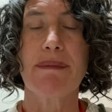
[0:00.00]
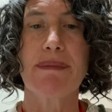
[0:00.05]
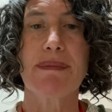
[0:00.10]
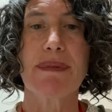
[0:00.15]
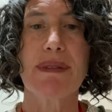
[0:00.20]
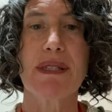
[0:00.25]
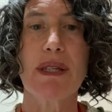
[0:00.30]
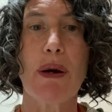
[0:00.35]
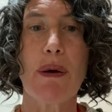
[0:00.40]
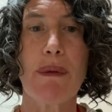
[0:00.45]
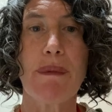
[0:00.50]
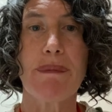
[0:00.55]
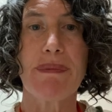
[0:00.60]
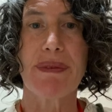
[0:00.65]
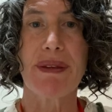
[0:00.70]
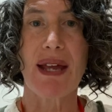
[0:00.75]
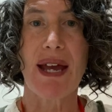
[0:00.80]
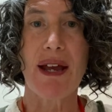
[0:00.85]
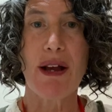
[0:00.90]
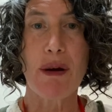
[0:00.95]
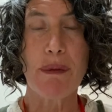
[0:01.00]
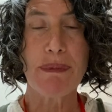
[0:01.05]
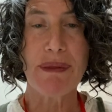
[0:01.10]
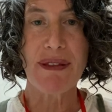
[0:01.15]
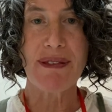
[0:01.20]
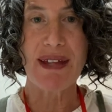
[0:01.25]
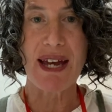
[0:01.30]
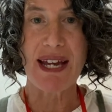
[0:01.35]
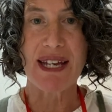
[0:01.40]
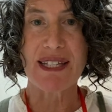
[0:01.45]
So I hope
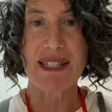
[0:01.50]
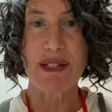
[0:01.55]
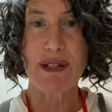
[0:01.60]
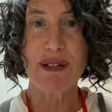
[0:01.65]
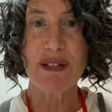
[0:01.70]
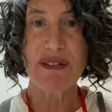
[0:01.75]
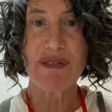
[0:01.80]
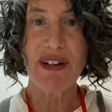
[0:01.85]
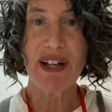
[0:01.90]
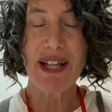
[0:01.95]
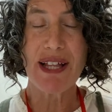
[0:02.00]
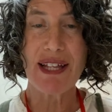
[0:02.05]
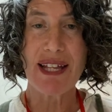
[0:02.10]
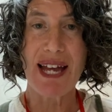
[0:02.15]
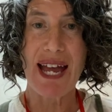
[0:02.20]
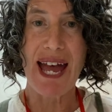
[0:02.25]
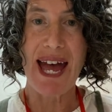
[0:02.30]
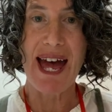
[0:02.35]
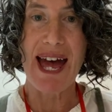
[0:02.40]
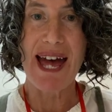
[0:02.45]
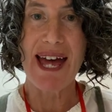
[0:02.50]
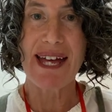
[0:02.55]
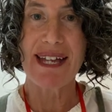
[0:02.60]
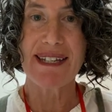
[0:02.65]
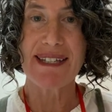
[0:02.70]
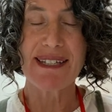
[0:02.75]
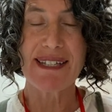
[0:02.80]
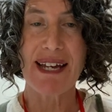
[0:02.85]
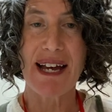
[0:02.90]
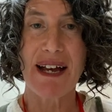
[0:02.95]
that that is useful,
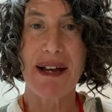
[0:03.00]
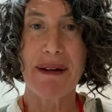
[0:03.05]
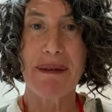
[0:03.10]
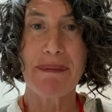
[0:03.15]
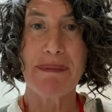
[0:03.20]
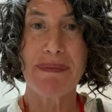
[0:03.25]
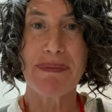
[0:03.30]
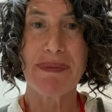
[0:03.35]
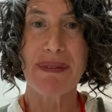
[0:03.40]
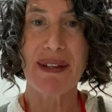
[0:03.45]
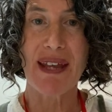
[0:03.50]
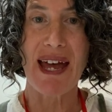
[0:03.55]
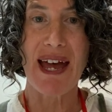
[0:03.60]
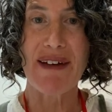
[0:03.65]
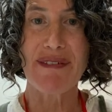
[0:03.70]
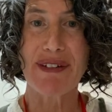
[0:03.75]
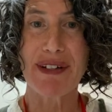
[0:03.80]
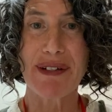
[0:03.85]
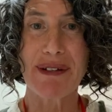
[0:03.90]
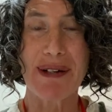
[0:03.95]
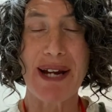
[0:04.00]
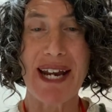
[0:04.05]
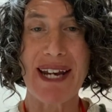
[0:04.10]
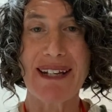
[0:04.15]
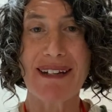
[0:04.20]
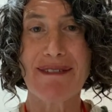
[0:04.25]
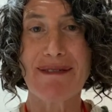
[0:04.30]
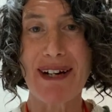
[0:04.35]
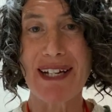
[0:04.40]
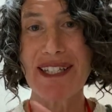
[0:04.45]
and have a
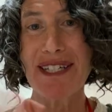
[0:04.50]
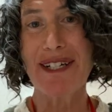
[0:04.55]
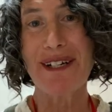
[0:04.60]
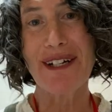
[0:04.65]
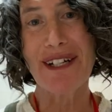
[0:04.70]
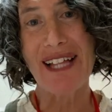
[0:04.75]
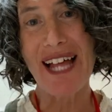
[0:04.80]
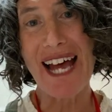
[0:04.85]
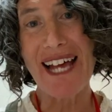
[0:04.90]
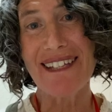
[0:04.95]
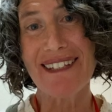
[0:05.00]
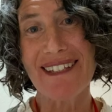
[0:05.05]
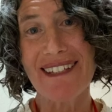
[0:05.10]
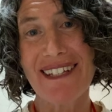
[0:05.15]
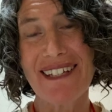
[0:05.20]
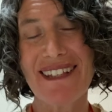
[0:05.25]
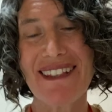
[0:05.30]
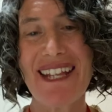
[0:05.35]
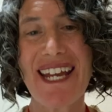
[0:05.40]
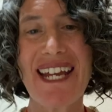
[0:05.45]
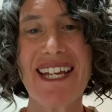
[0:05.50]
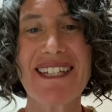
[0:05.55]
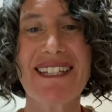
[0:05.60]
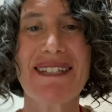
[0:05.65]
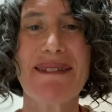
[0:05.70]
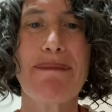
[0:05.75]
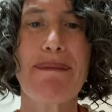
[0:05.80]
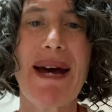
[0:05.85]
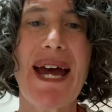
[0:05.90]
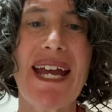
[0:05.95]
great rest of your class. Thanks.
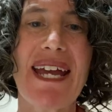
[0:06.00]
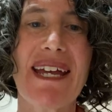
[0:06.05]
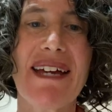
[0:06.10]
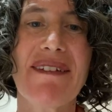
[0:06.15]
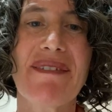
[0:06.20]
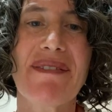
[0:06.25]
Bye.